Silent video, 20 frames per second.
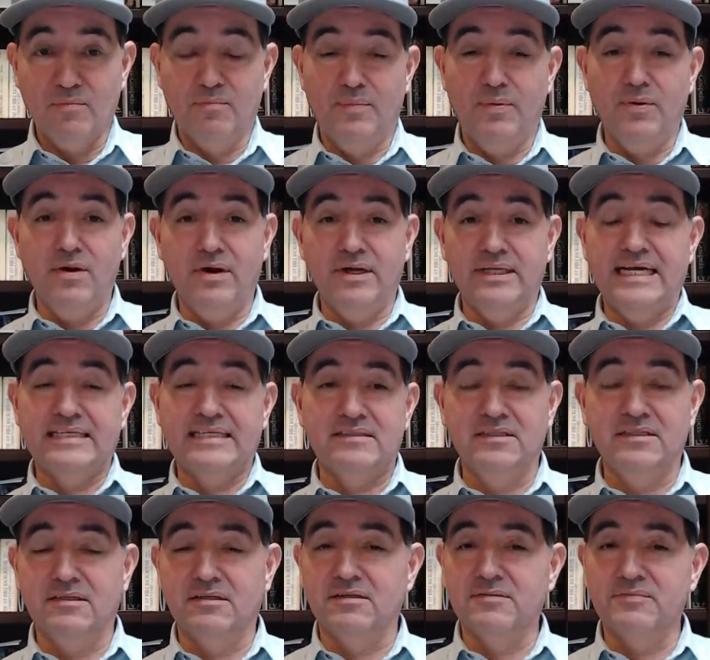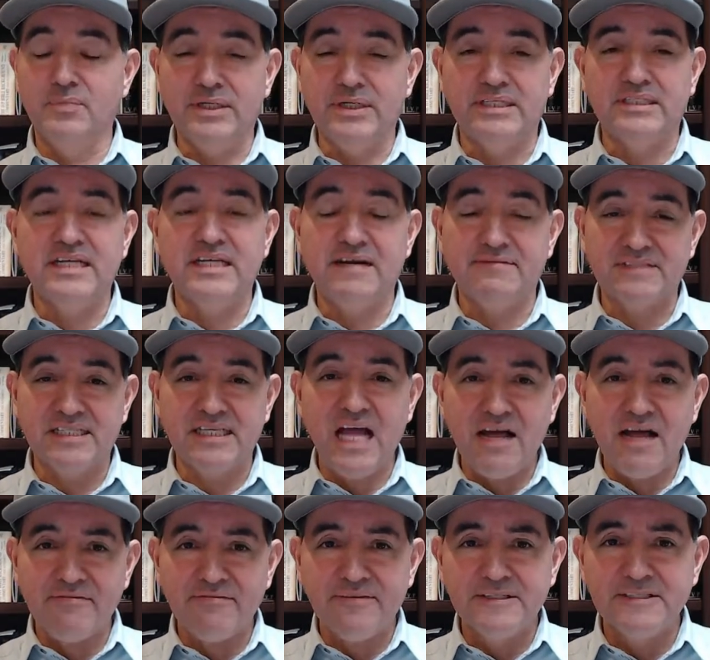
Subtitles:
Boy, that's, pretty tough stuff.